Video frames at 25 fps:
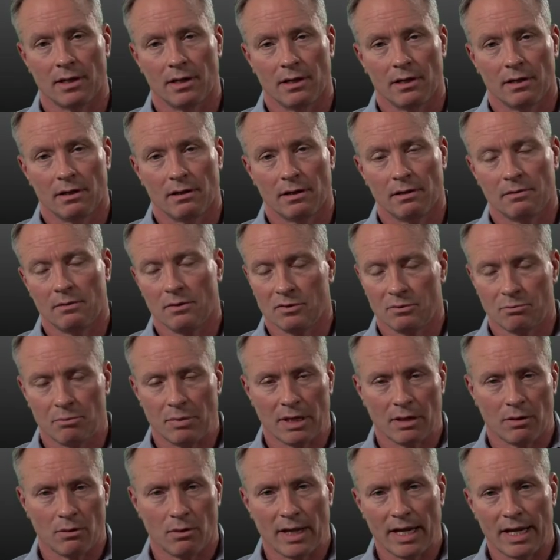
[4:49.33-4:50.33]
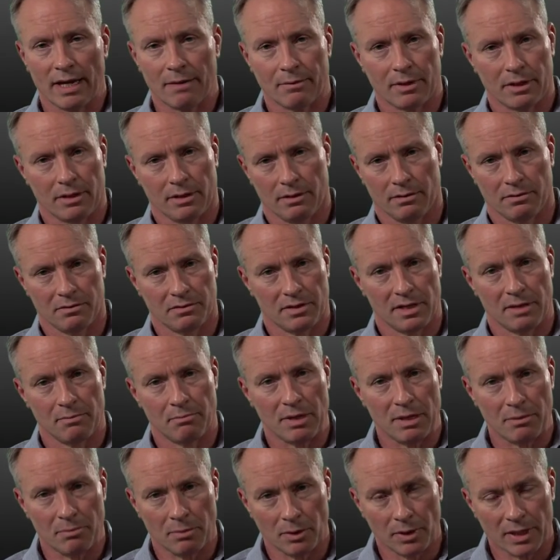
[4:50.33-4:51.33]
and those big old hammer toes that
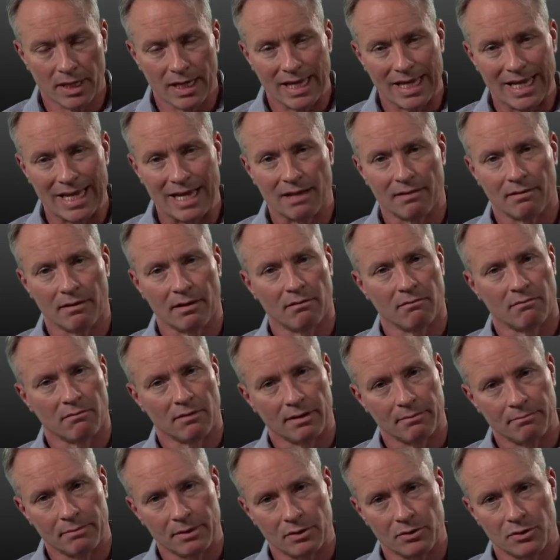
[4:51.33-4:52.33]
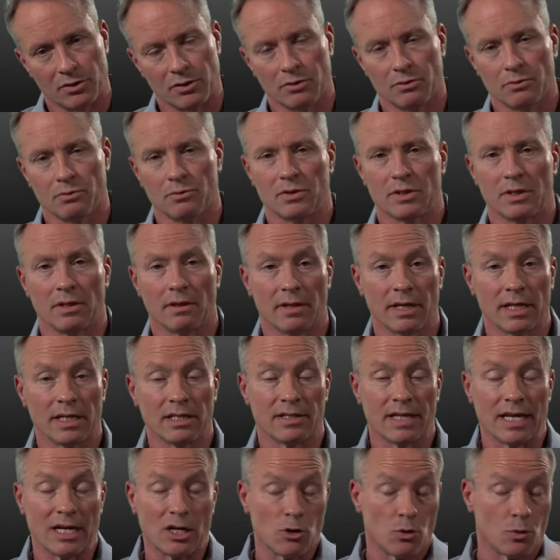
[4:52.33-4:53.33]
people can get that rub in shoes and things
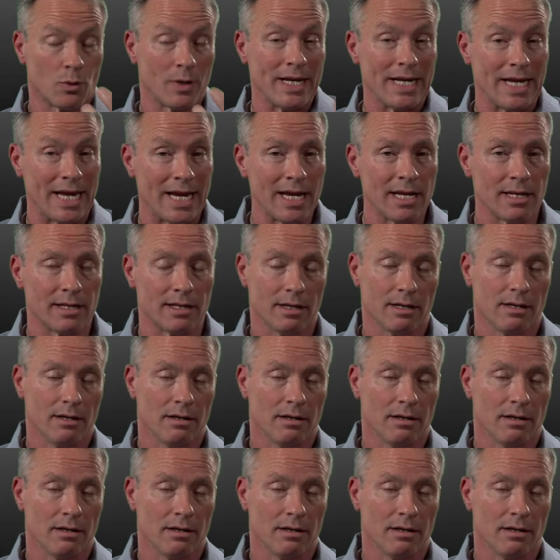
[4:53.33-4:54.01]
that create